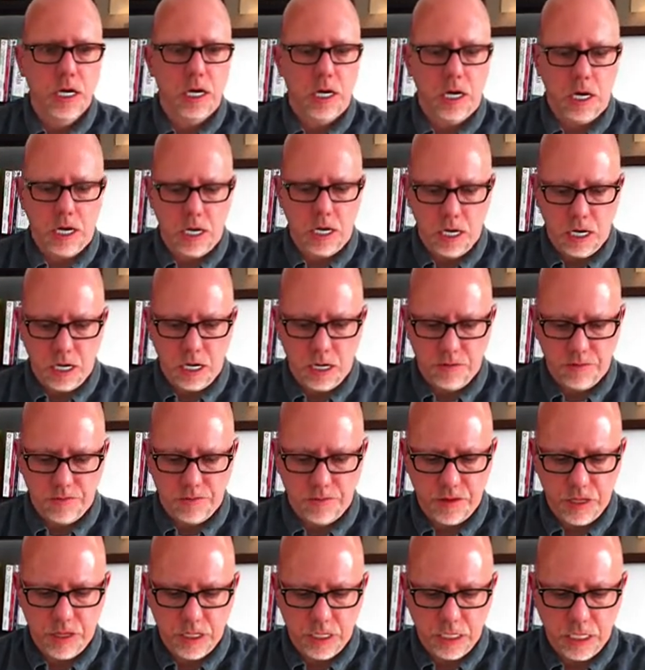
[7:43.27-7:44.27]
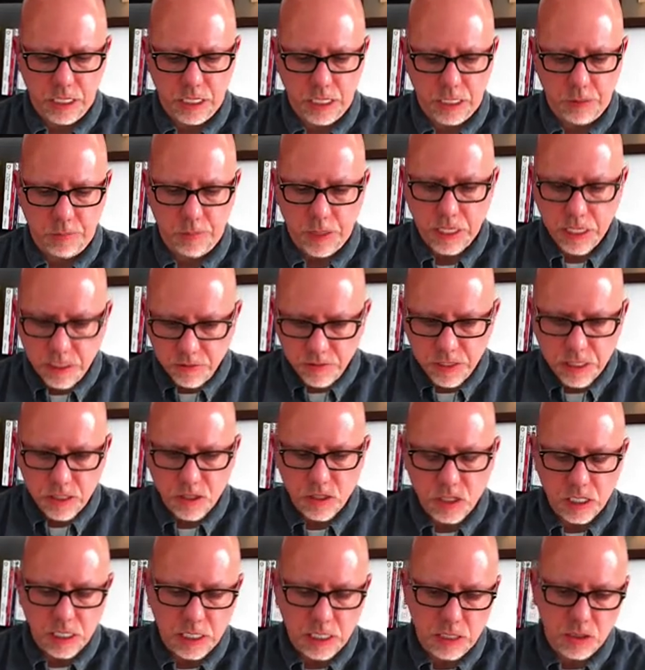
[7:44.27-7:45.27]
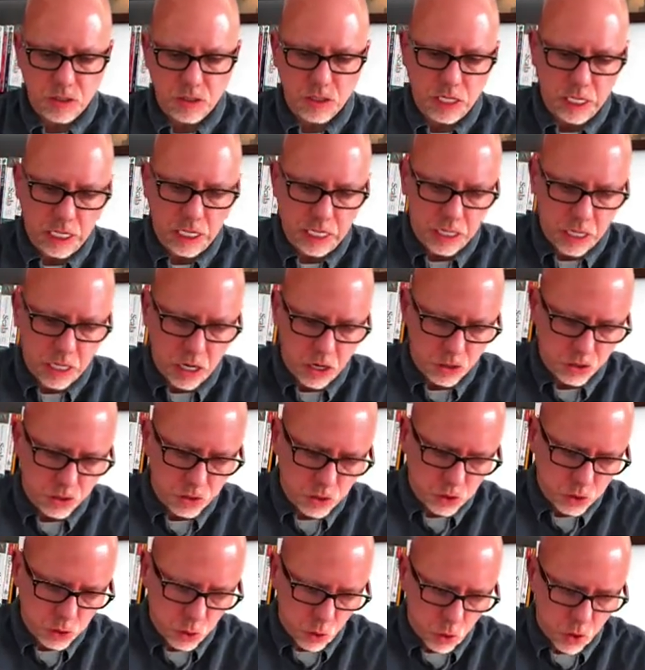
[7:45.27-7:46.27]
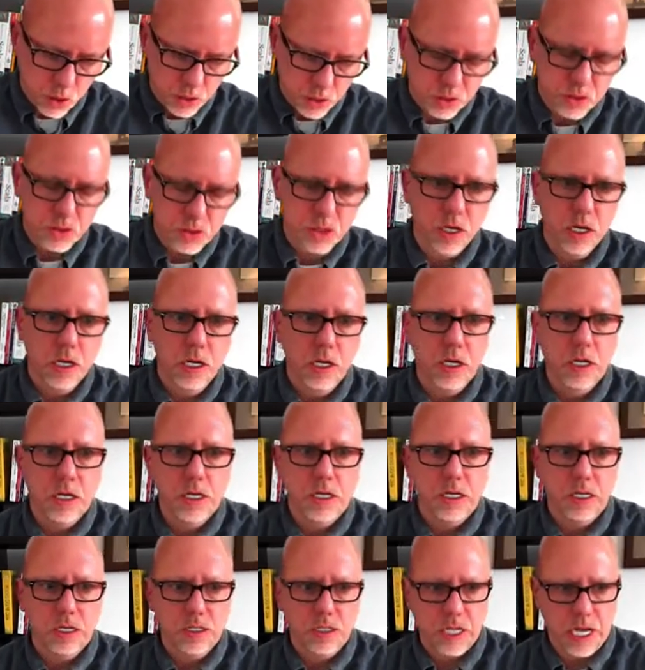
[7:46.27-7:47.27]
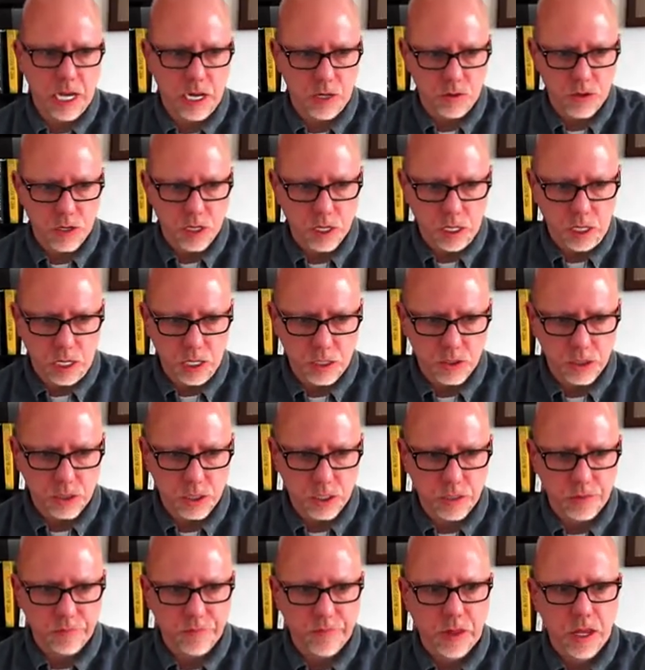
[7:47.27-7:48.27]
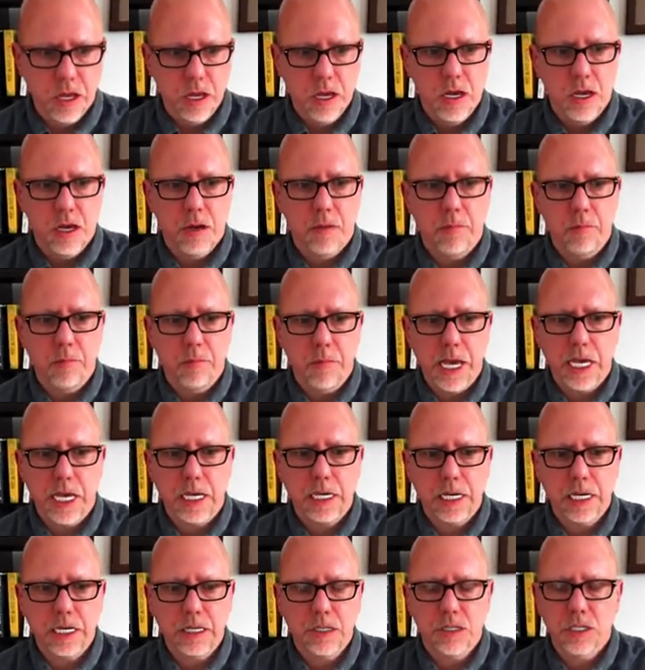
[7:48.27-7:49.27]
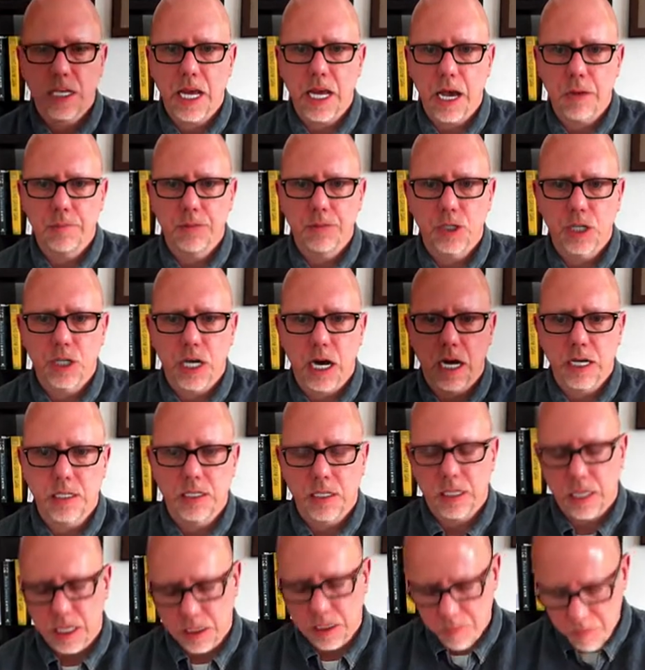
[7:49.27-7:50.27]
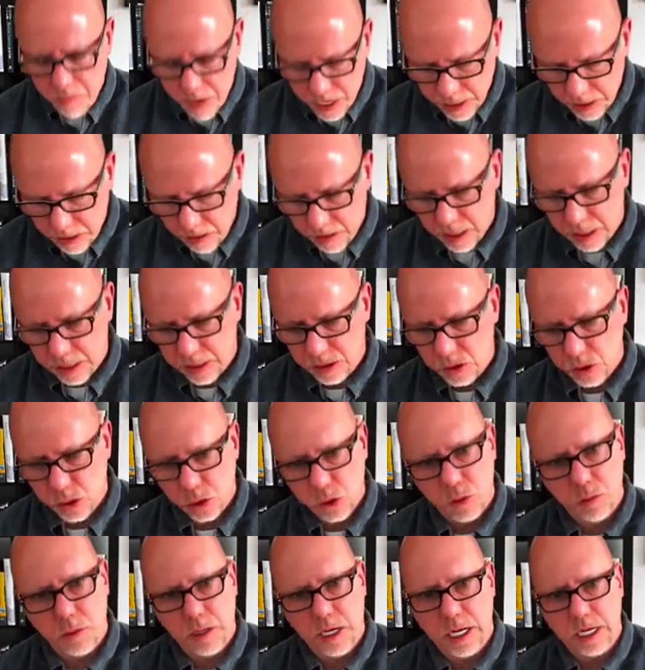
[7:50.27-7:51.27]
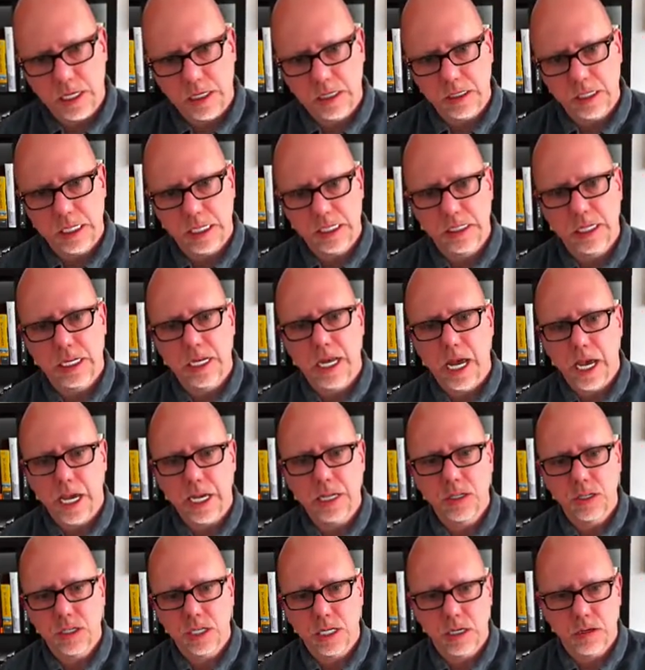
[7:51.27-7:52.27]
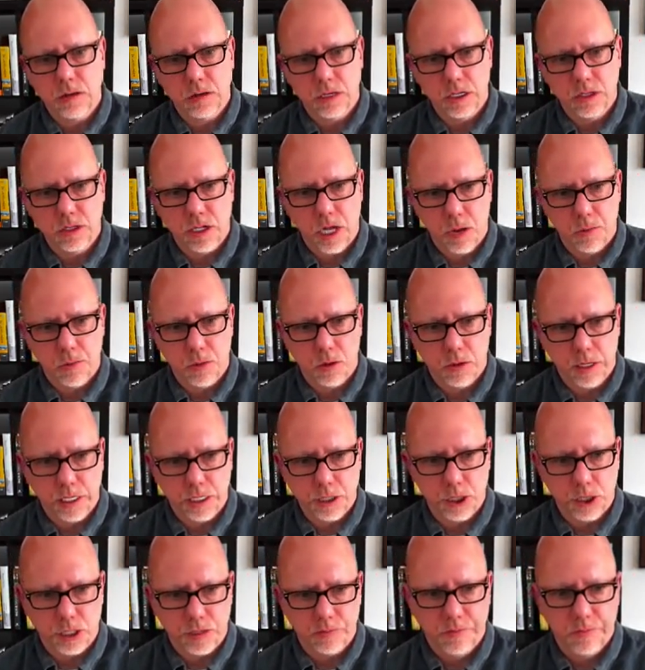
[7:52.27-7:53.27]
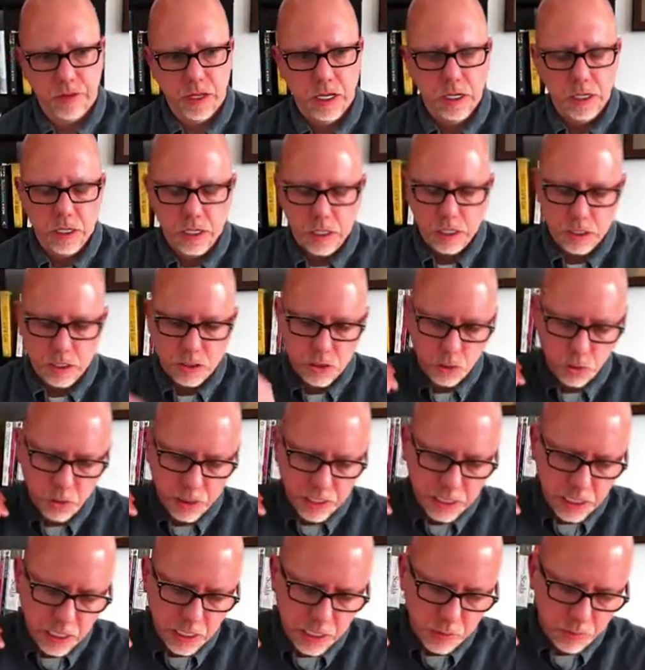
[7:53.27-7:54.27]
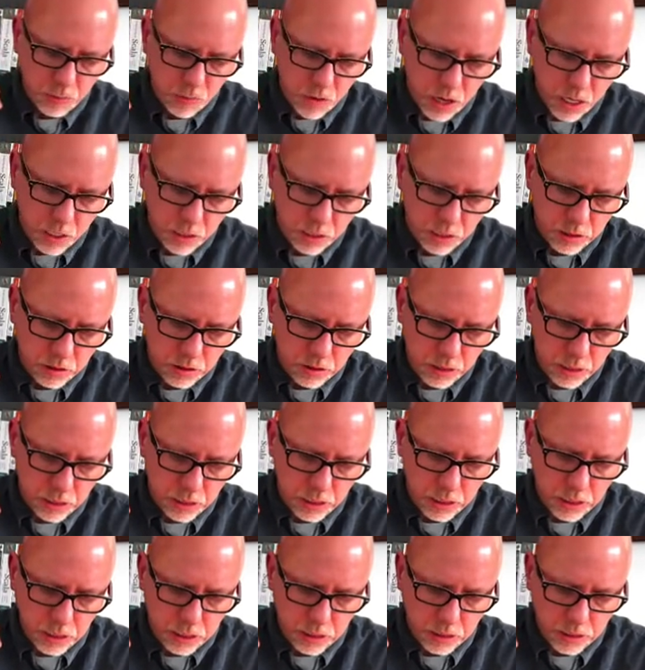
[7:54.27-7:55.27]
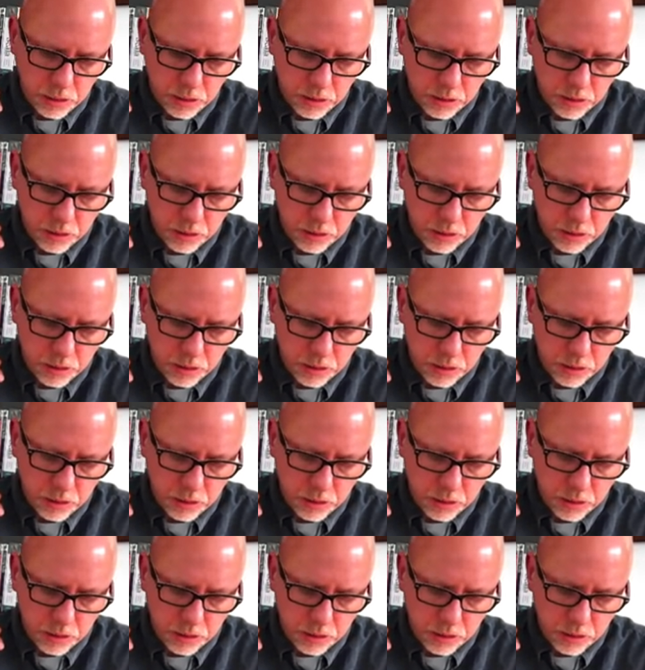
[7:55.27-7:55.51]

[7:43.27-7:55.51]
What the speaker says: of the PVCs in our source Cassandra cluster. Making snapshots, like many things in Kubernetes, is an asynchronous operation. So we keep running the